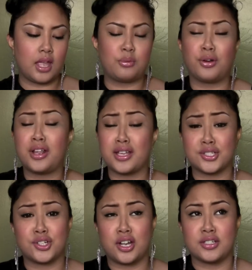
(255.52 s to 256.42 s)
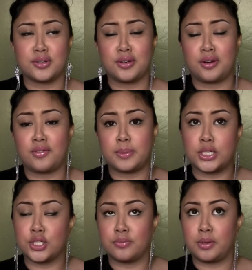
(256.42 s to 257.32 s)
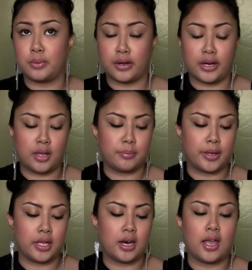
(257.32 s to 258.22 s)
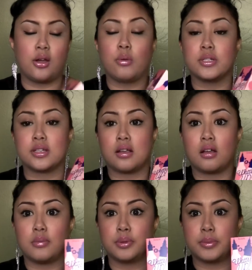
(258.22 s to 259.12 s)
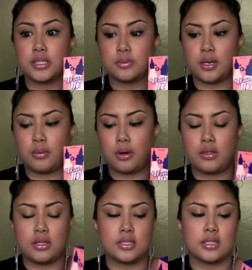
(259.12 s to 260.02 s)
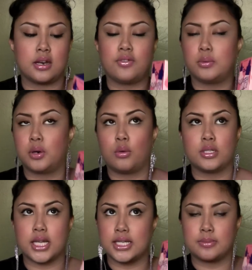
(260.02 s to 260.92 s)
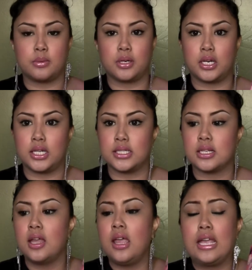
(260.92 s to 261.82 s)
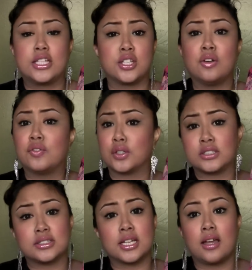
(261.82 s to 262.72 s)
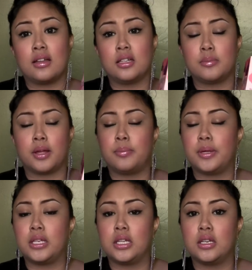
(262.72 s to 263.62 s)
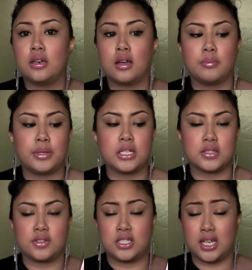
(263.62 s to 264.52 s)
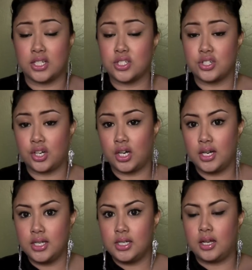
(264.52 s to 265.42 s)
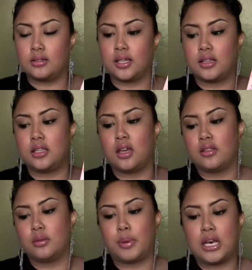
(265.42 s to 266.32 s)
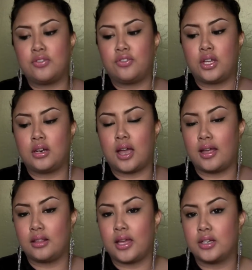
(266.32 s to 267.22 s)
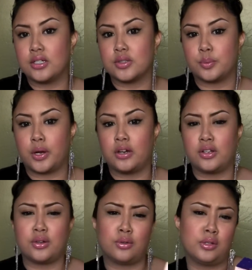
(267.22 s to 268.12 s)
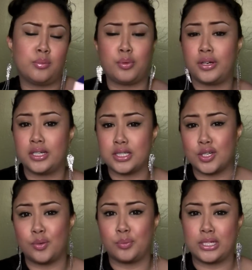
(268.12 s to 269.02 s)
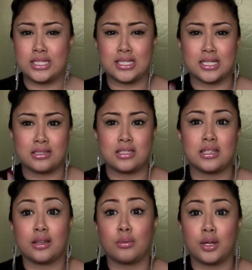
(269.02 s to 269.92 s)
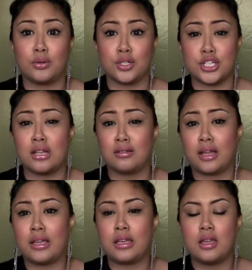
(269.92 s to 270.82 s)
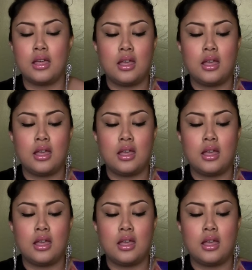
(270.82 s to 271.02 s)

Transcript: I wore it yesterday, so I don't have a picture of me wearing it, but I always get compliments when I wear this, and everyone always asks me what it is. It's so versatile, in my opinion, because of the texture, unlike the other Benefit highlighters, where you can only put it in certain places because it's liquid or gel-like.